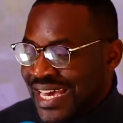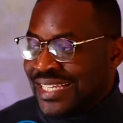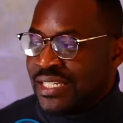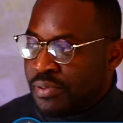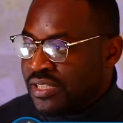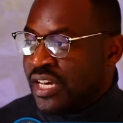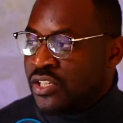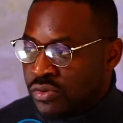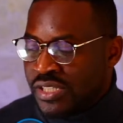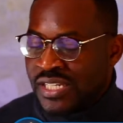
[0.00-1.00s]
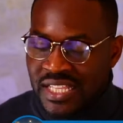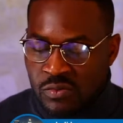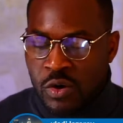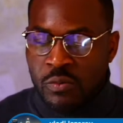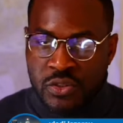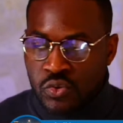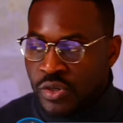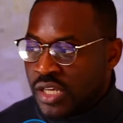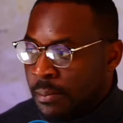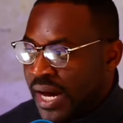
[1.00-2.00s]
as it pertains to exactly what we're talking
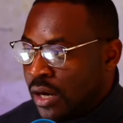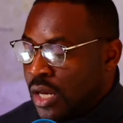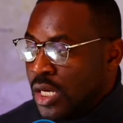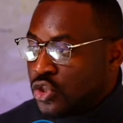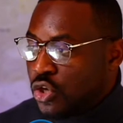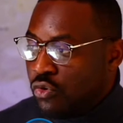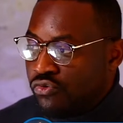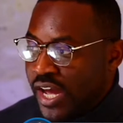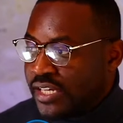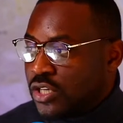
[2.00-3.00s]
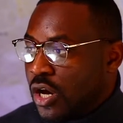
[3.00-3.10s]
about. So Vlad